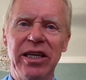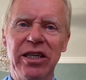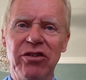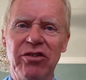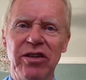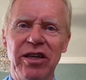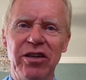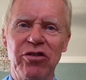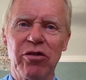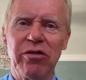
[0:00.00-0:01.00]
It is,
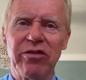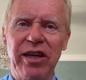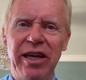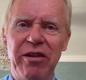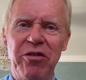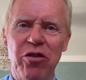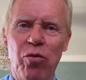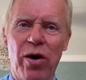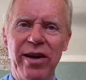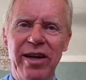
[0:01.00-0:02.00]
so to say, the
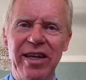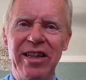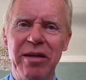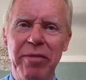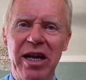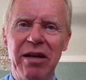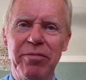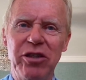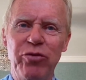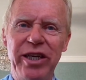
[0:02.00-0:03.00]
one in the middle
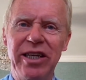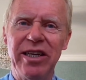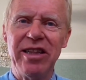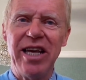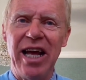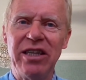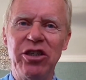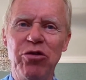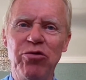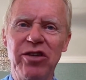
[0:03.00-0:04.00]
between the end
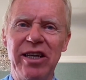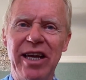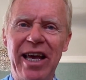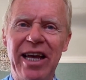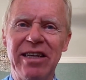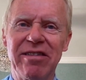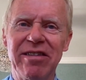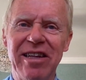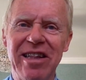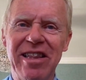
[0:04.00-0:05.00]
user
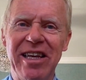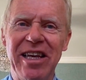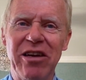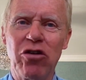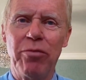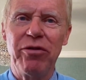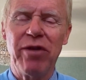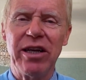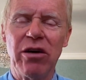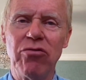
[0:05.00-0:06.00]
and the
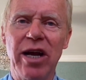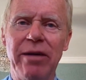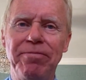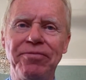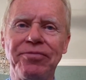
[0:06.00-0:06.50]
copyright owner.